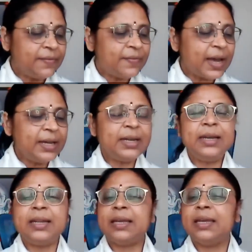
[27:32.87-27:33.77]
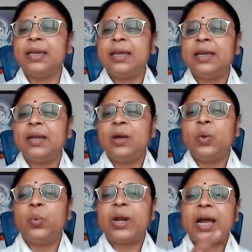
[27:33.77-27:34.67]
finally,
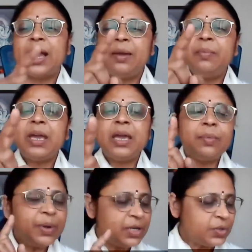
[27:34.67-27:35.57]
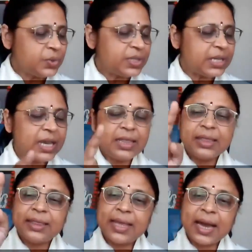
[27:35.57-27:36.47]
when I am able to say
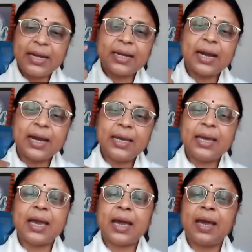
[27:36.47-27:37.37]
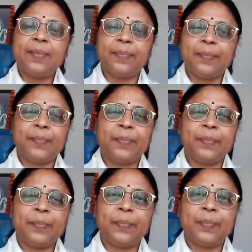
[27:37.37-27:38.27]
that I am,
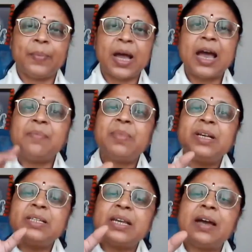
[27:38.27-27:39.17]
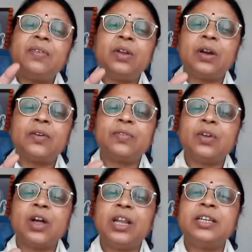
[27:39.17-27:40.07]
I must have a lot of
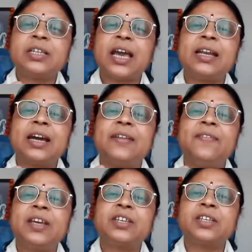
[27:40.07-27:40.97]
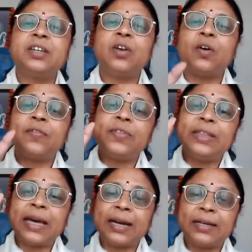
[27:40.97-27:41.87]
knowledge and conviction of
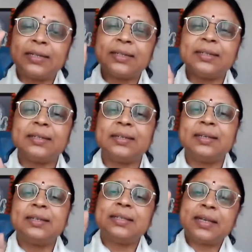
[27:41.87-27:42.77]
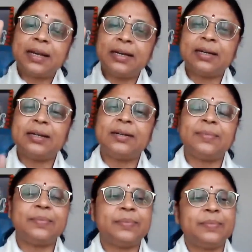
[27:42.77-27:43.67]
that. Saha.
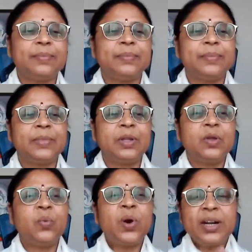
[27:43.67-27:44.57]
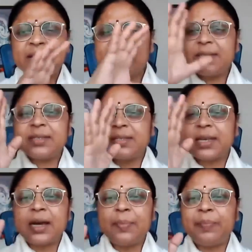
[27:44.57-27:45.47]
What is this
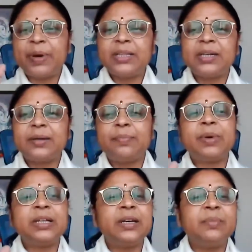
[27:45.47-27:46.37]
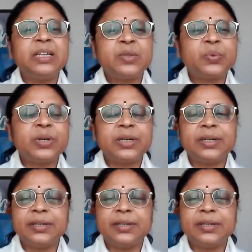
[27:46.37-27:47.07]
Saha Pada? Pada means word.